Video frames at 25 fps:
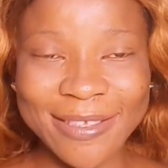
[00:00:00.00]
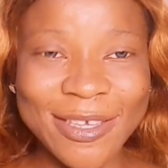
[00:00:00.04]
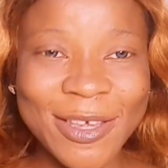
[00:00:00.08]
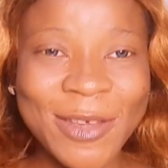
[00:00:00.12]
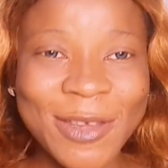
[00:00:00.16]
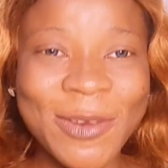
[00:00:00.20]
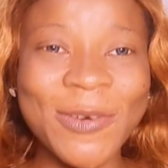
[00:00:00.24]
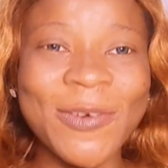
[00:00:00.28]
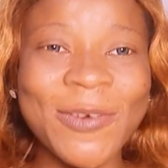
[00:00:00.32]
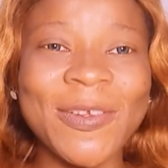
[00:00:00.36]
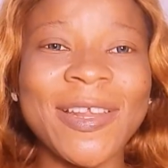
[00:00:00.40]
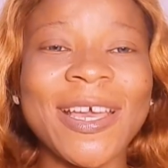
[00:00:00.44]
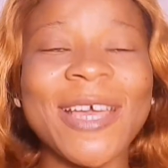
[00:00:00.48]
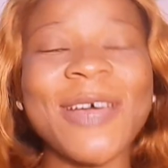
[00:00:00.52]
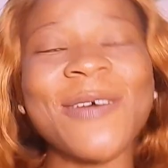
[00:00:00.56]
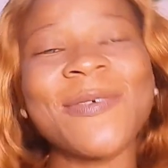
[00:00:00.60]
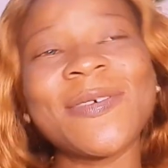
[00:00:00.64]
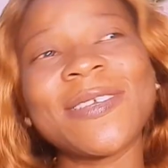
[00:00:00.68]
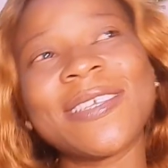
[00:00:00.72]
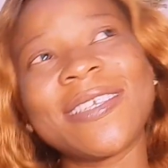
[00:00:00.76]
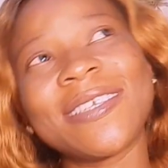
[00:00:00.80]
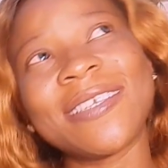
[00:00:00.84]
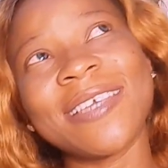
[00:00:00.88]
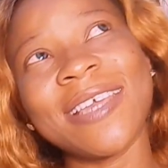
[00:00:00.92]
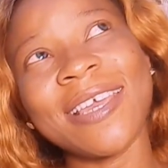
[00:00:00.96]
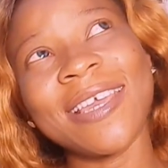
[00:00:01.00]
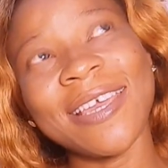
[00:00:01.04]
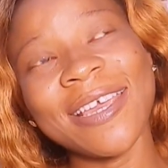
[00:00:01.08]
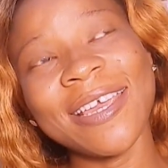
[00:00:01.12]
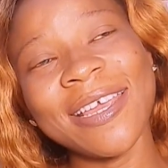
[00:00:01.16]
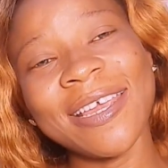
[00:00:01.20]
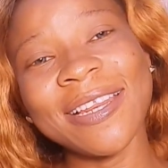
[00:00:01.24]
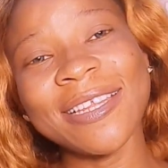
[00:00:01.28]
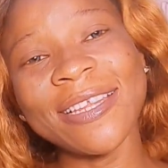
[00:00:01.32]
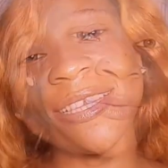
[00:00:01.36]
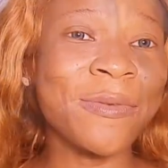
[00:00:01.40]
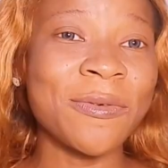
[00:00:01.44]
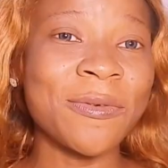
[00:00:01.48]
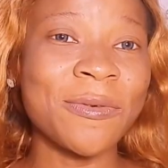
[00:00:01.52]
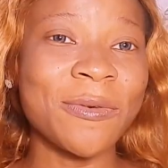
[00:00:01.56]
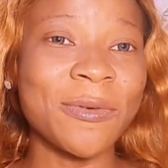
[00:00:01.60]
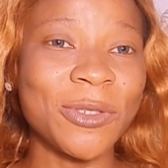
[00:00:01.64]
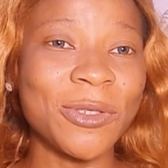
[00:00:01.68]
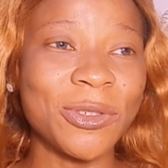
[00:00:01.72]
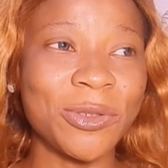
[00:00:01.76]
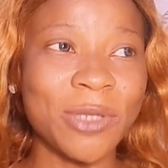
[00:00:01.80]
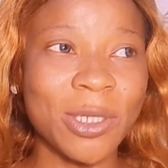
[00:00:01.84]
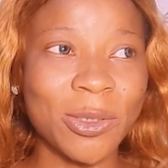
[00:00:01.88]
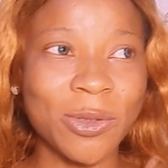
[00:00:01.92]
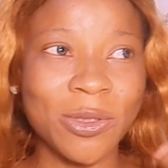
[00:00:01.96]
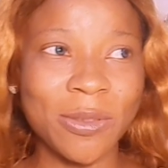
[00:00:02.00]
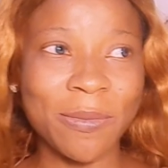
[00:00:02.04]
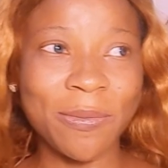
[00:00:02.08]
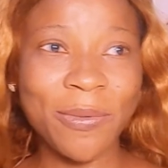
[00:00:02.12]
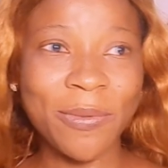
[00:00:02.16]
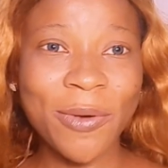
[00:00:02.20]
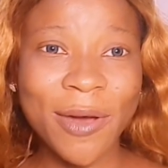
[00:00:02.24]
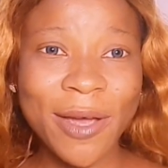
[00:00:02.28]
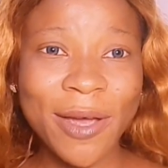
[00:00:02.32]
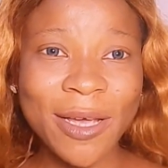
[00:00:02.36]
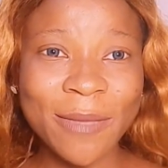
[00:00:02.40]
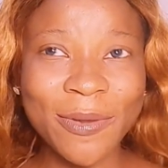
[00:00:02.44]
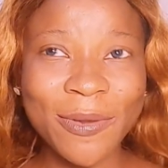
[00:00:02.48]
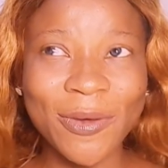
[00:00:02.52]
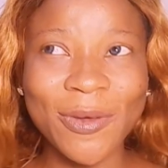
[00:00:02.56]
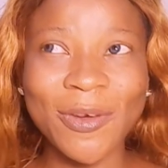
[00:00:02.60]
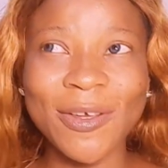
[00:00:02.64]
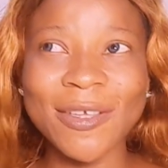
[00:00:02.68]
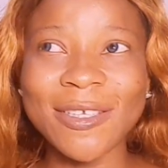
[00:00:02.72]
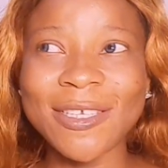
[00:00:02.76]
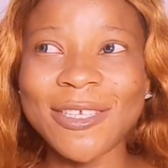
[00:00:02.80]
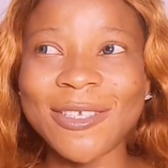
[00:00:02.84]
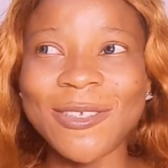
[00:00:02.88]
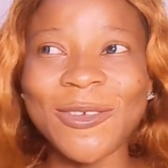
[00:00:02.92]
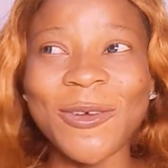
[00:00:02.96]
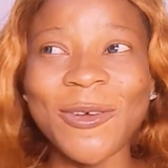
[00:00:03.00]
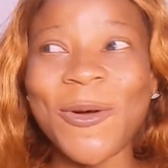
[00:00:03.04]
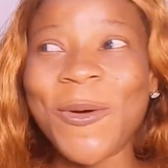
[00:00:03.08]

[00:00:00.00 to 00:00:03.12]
you know like i was saying i want to go straight to the point because it's